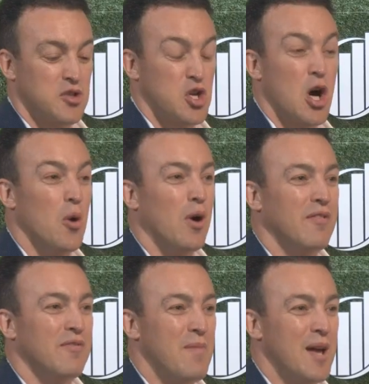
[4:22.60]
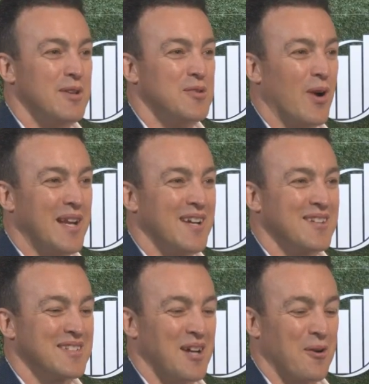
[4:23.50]
the Joe of maybe 20
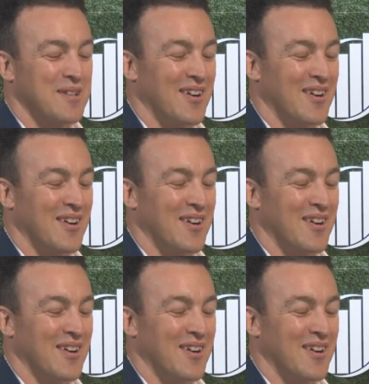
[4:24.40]
years ago or